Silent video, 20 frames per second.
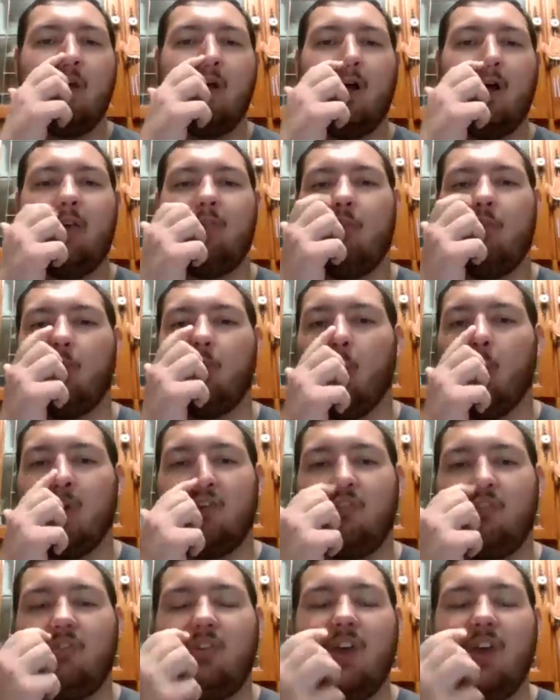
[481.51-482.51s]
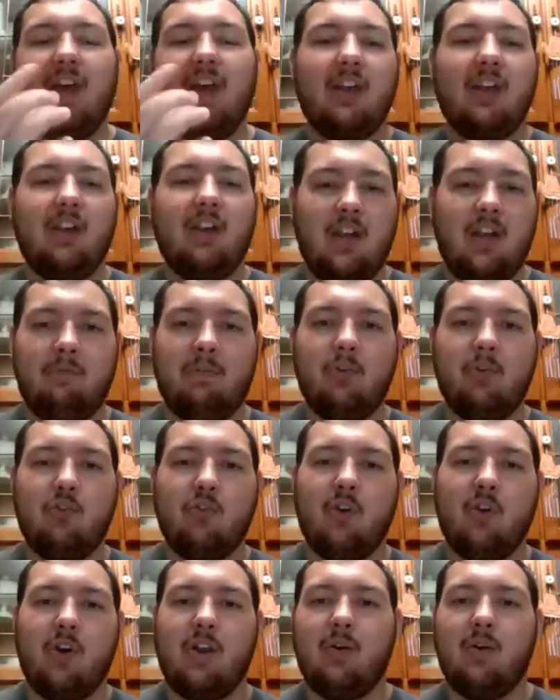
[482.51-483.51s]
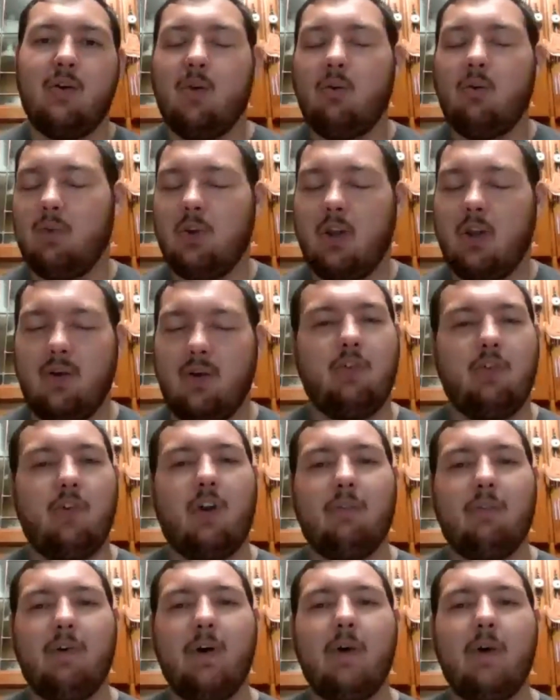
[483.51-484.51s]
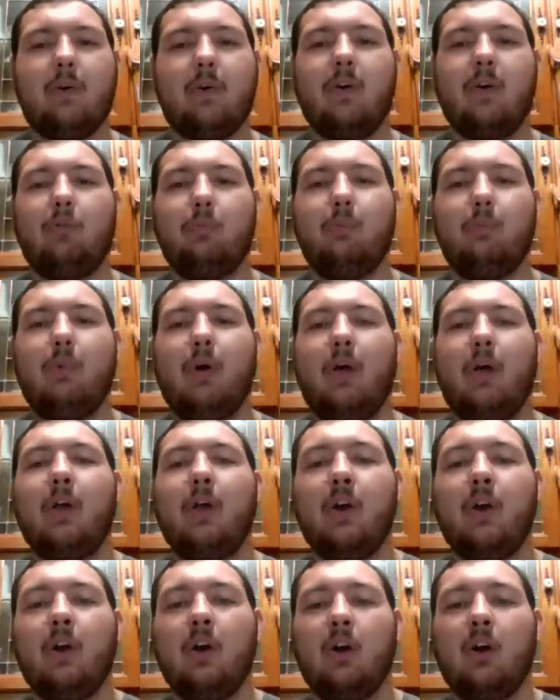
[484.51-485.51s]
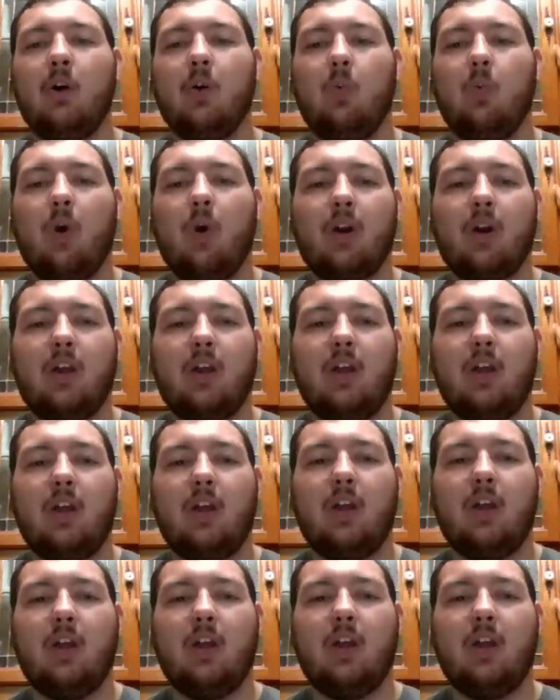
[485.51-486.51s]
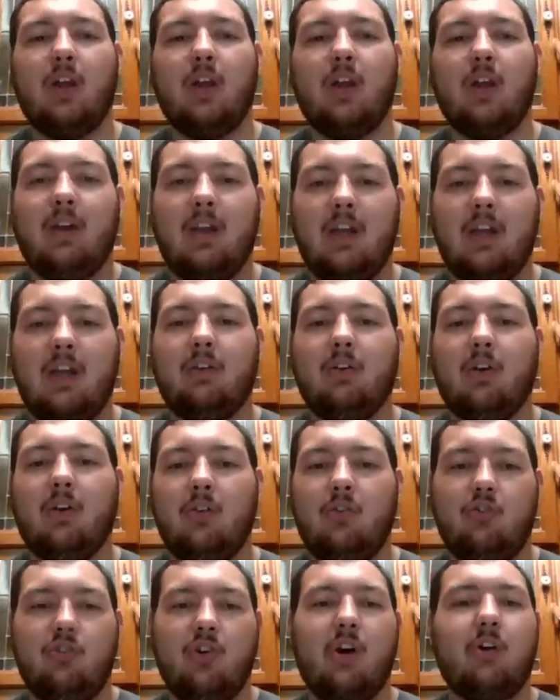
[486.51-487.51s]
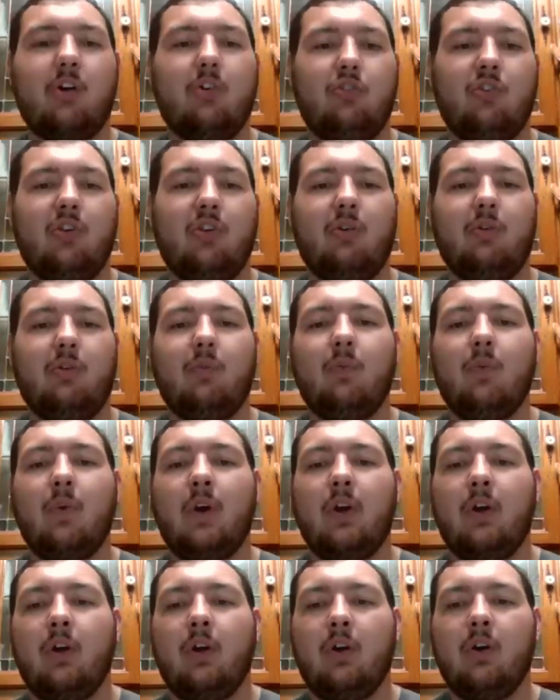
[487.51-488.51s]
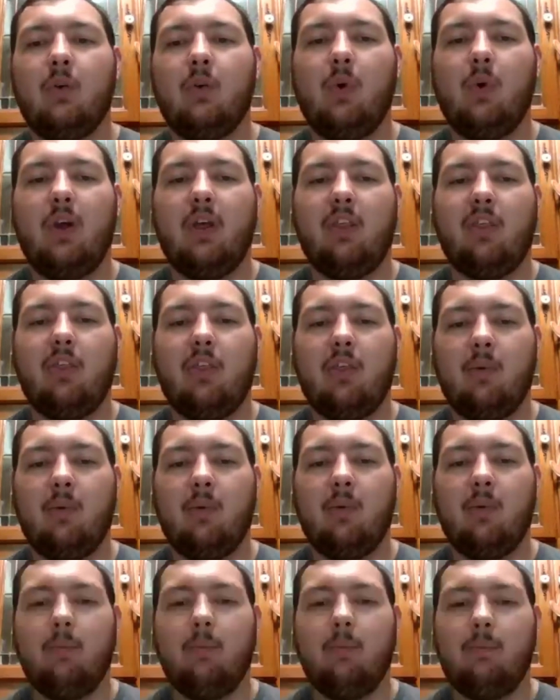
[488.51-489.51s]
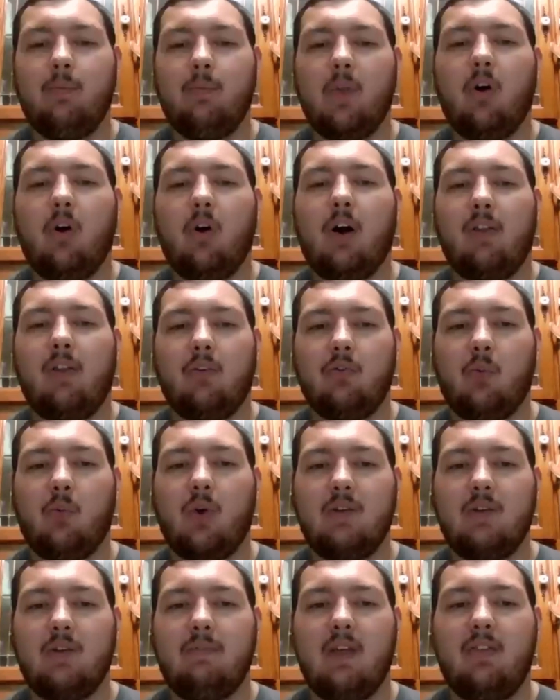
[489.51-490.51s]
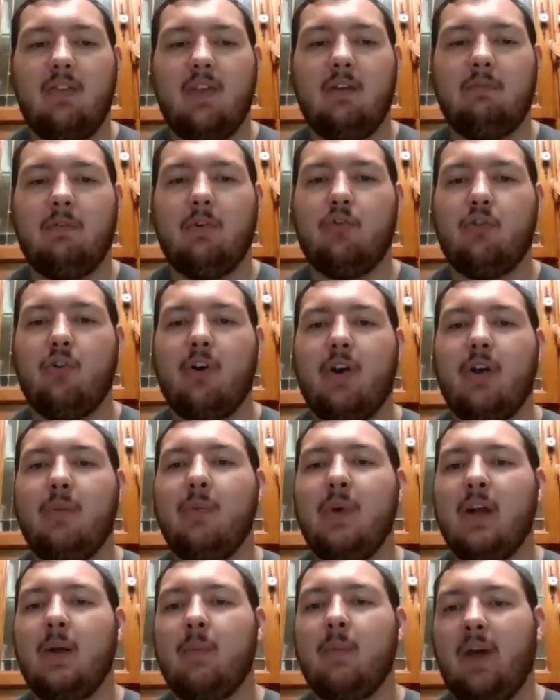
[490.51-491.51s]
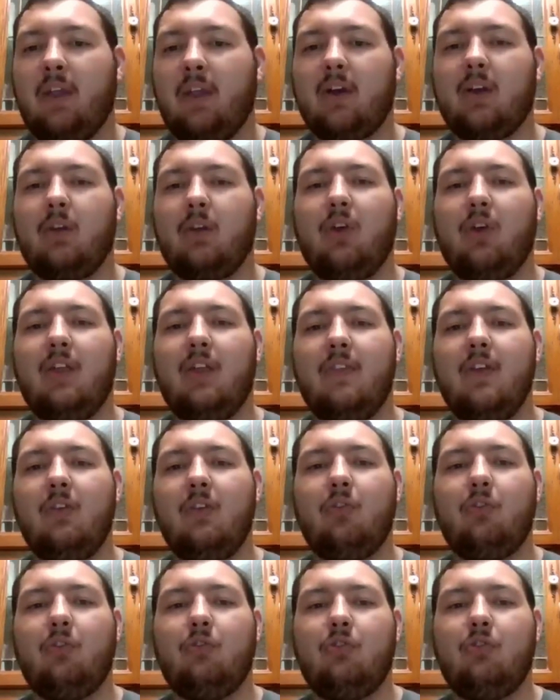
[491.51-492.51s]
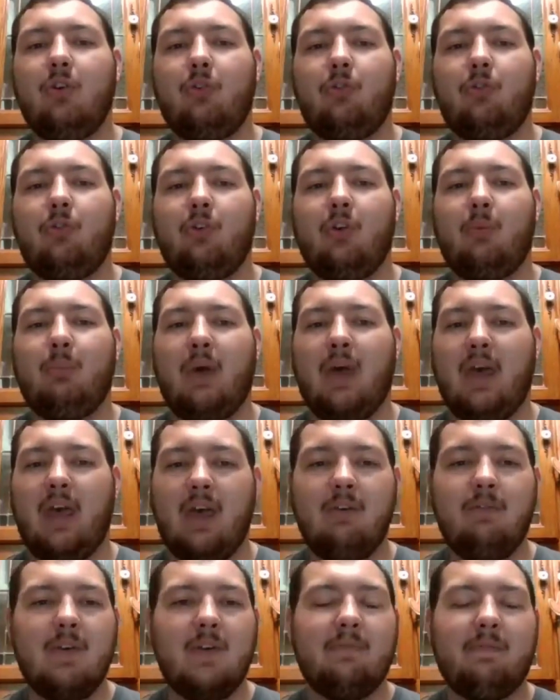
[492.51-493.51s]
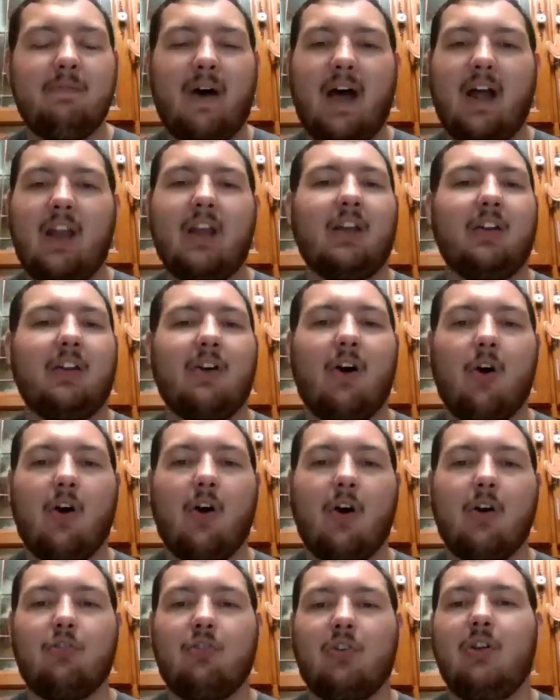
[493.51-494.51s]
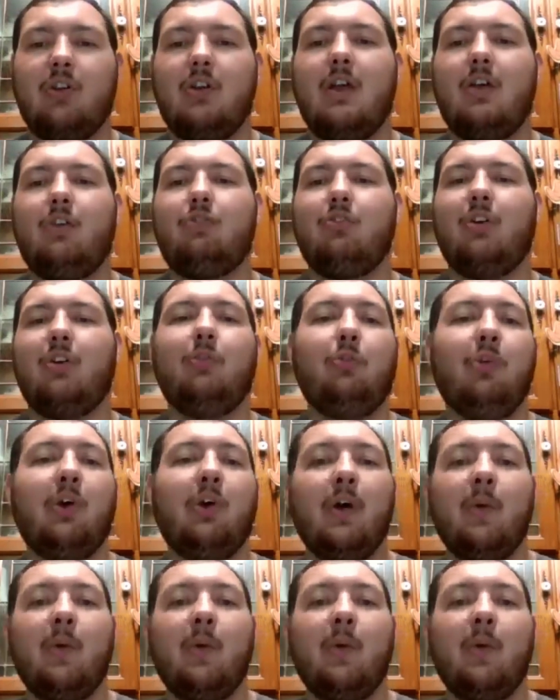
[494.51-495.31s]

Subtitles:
of the 22nd Infantry, who isn't our focus, but working in conjunction with a lot of the 25th Infantry. And like you said, this is just some heavy fighting in harsh conditions.